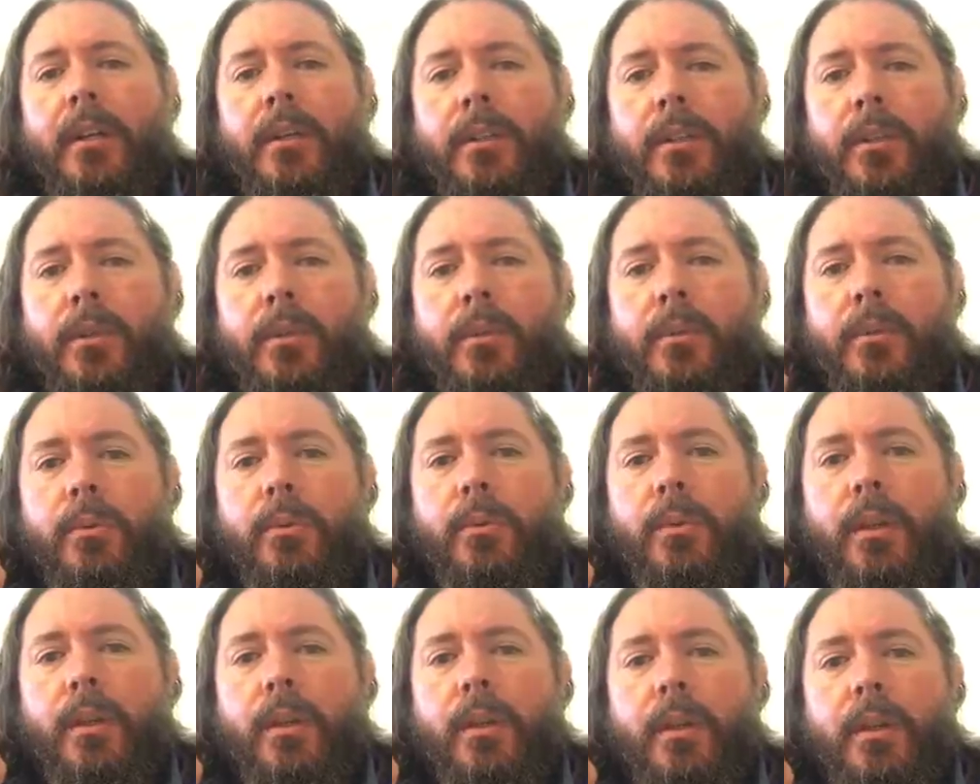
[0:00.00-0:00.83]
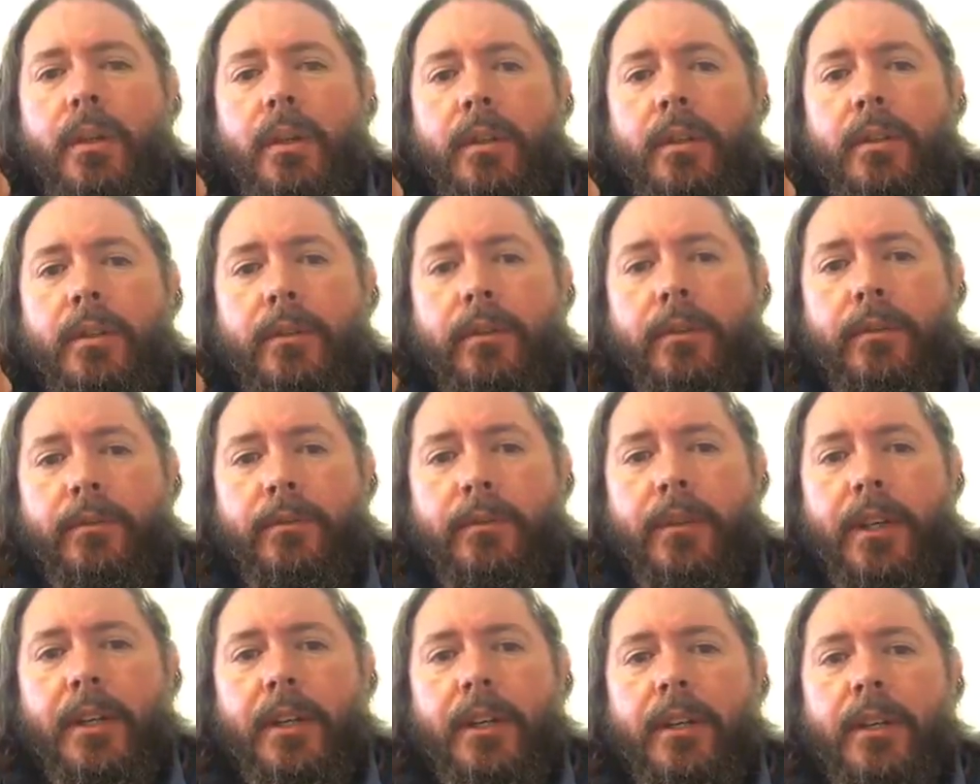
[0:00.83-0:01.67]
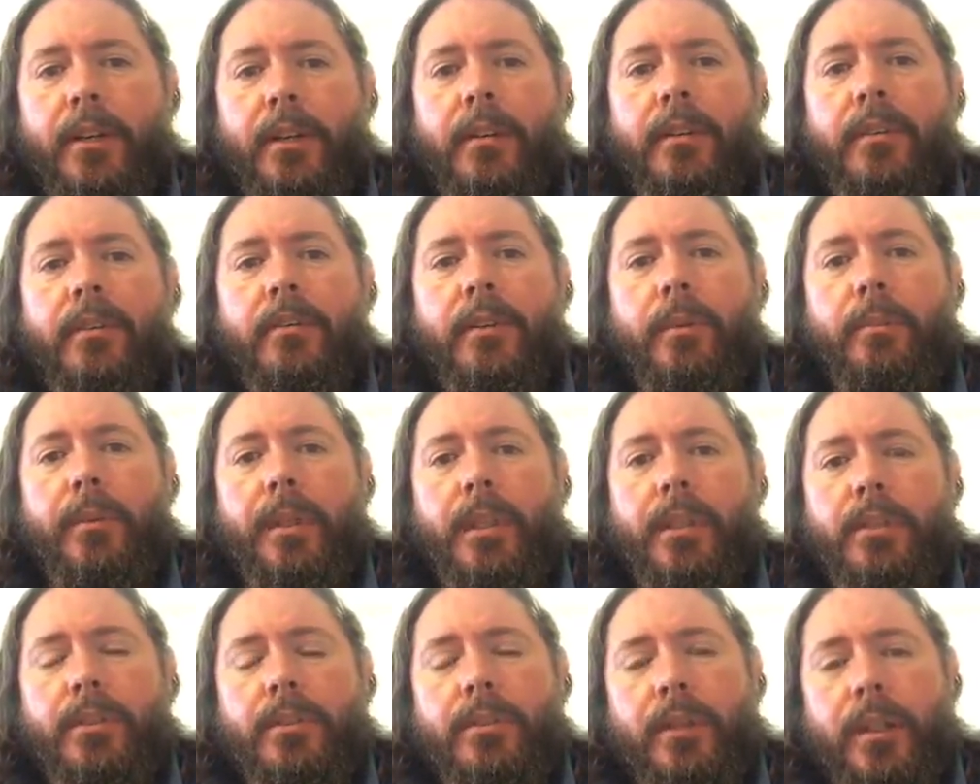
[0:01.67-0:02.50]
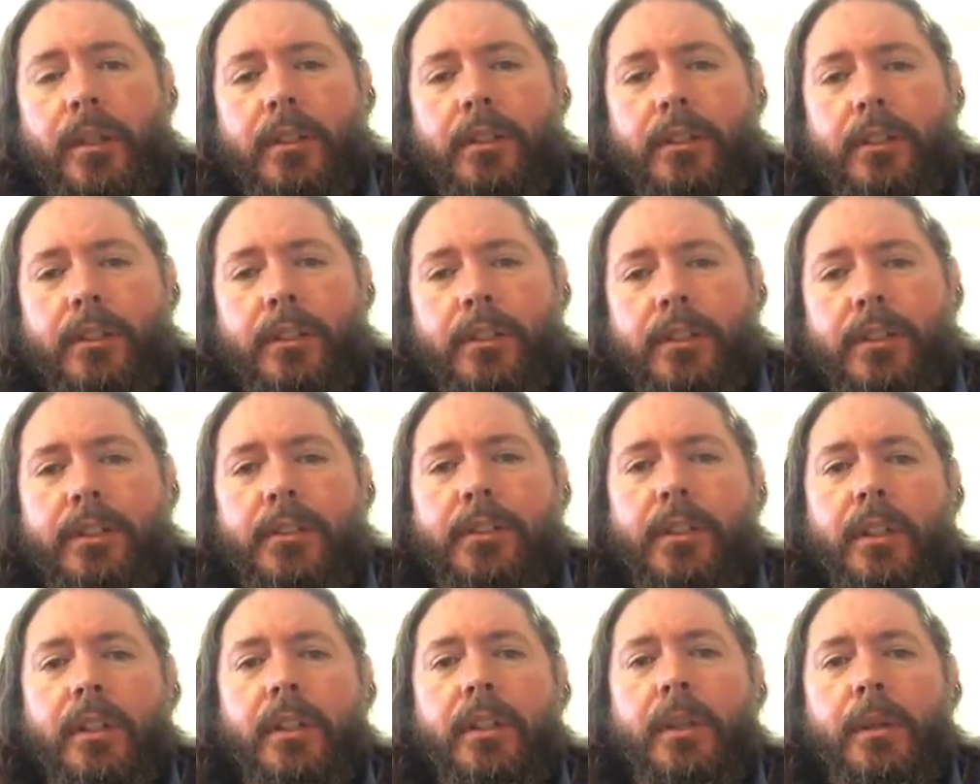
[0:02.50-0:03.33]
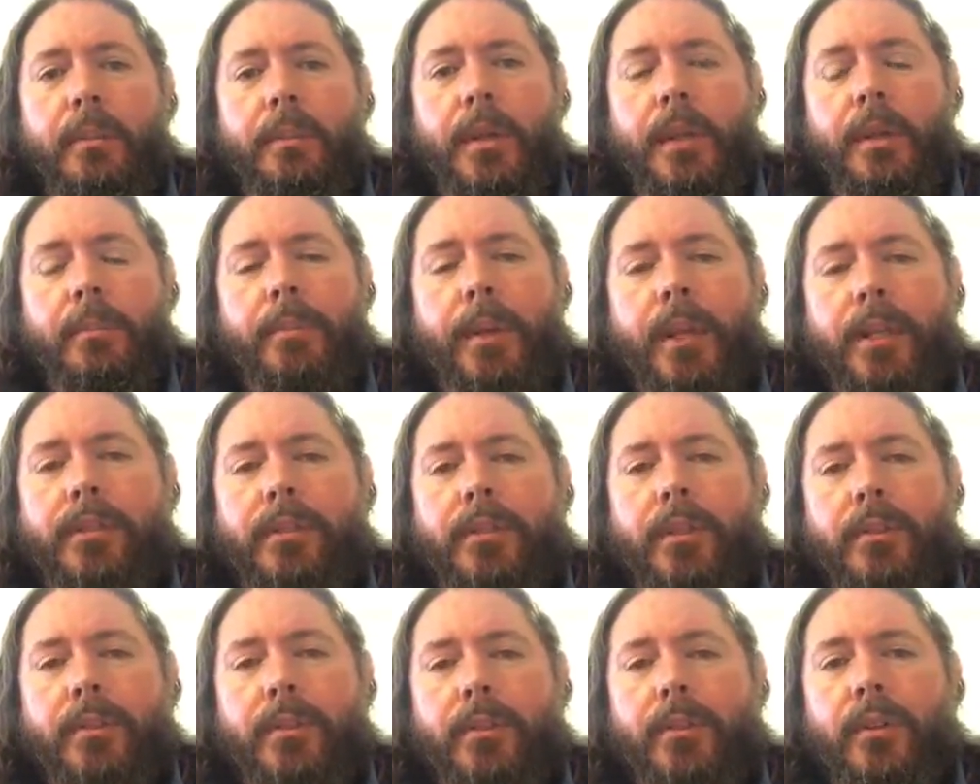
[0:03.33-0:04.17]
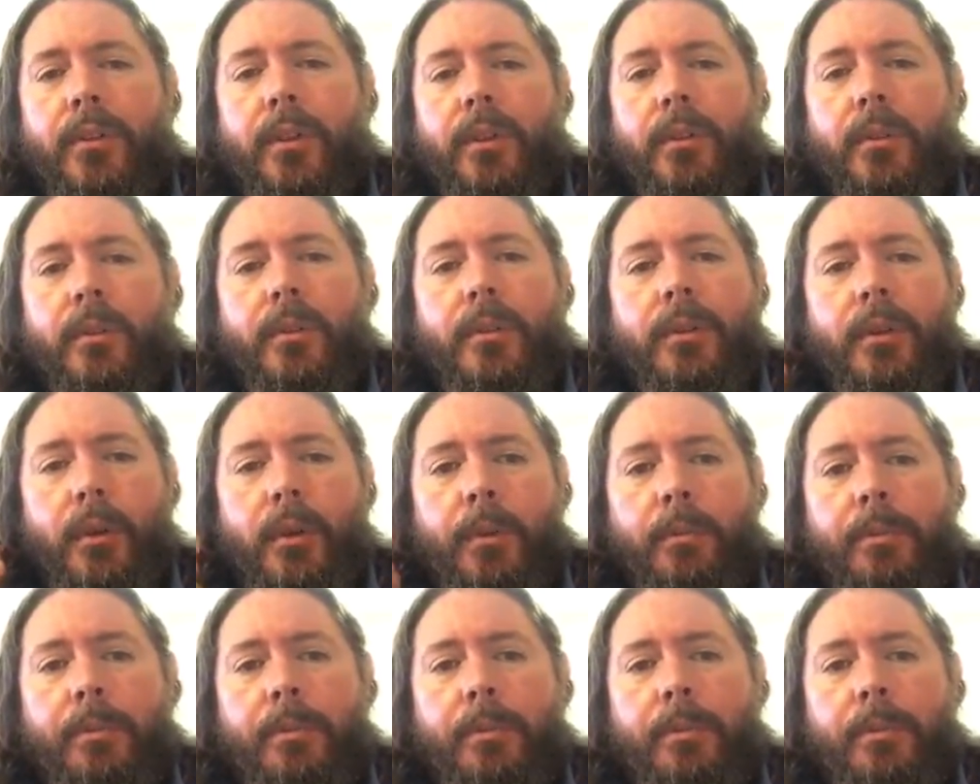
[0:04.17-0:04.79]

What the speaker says: you veer from the instructions just a little bit based on your own